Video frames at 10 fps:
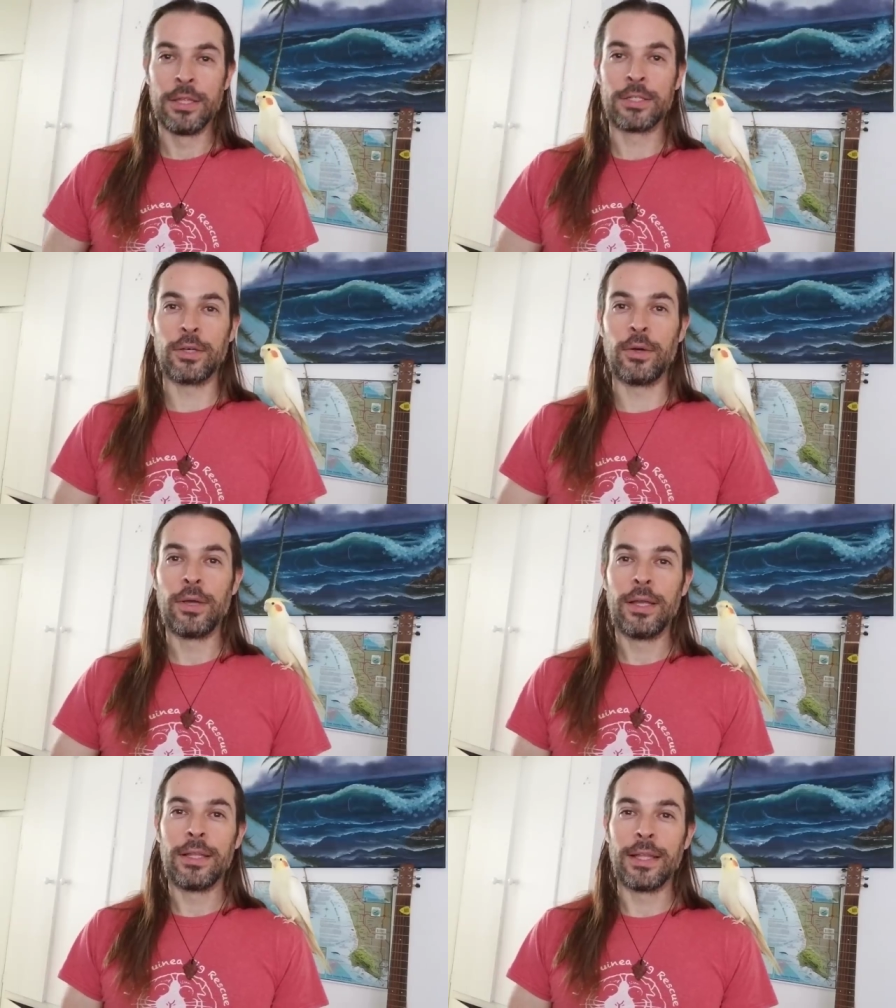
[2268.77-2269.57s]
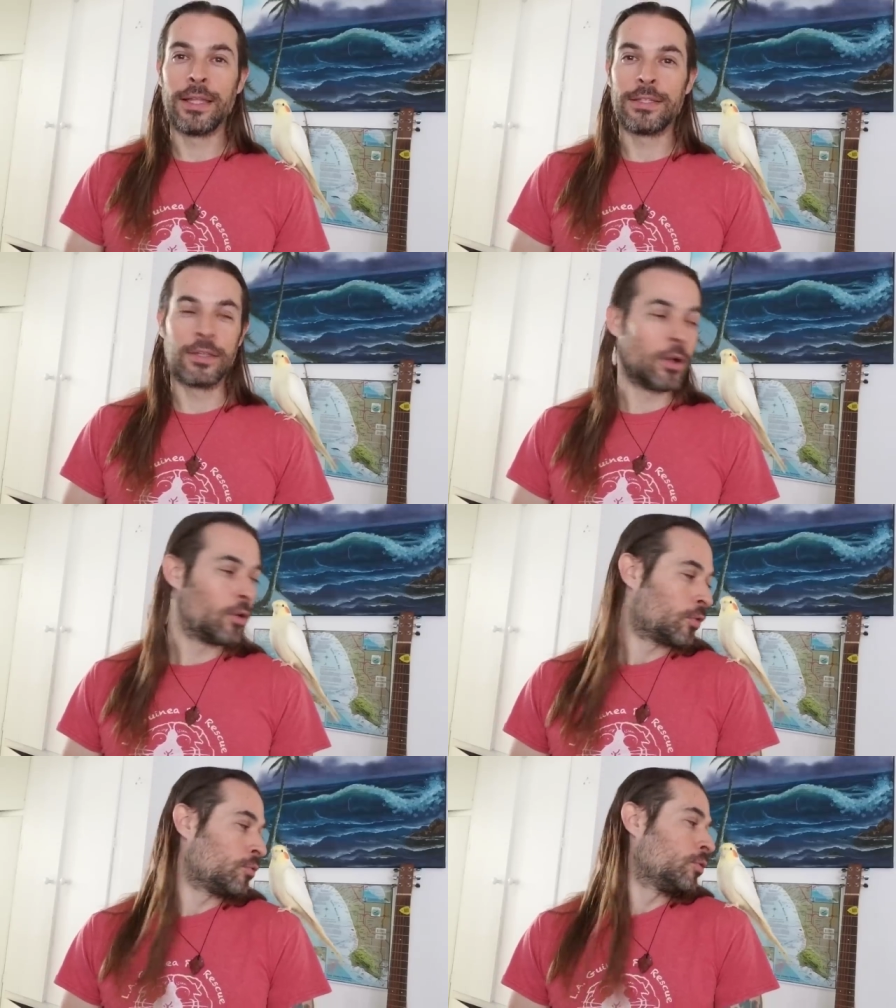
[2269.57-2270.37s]
So let's
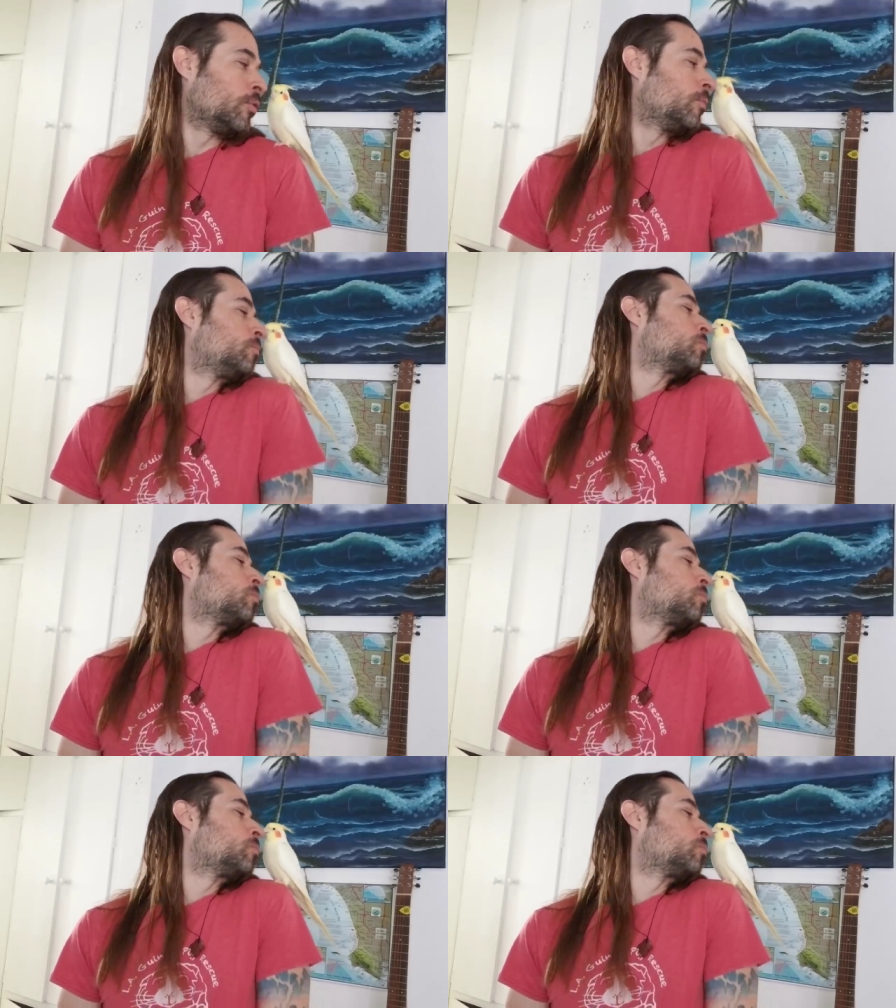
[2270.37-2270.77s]
go through.